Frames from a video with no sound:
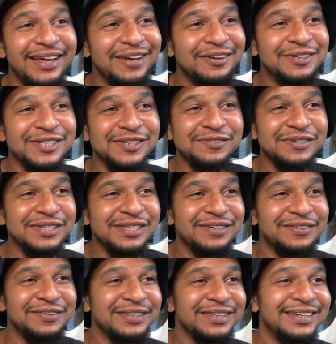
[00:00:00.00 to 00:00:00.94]
It was a
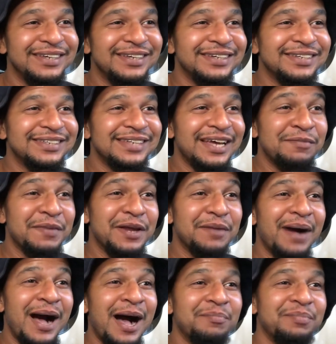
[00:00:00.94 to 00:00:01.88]
really, really good segment,
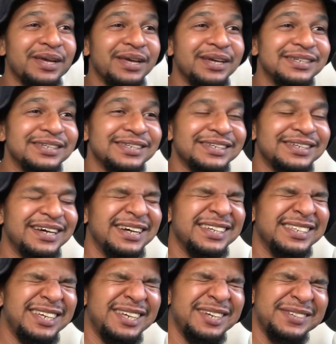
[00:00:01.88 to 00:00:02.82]
in my opinion, just
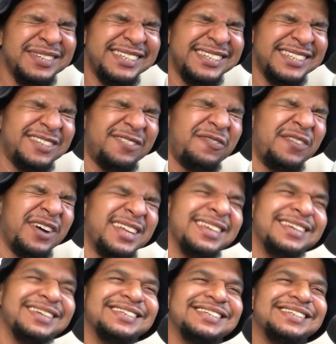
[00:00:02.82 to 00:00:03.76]
because it was just
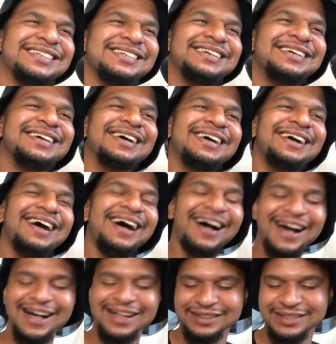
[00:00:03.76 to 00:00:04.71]
funny to see
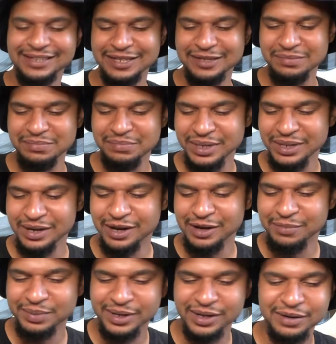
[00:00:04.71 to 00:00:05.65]
Ali beat
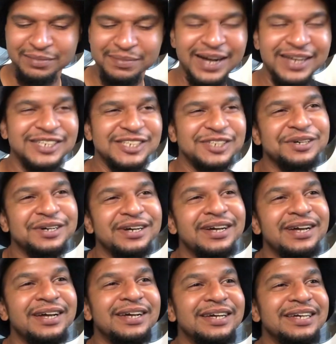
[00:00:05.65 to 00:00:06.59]
up Mansoor.
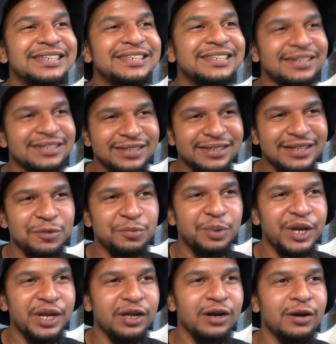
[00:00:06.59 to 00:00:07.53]
It sucks that they're
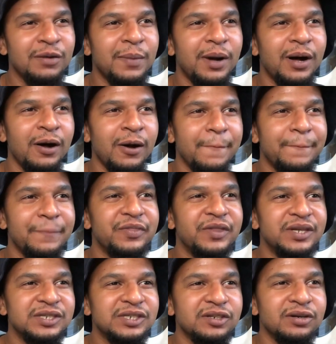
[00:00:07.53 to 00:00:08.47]
breaking him up
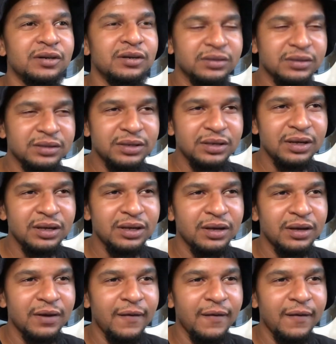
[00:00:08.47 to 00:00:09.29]
this early.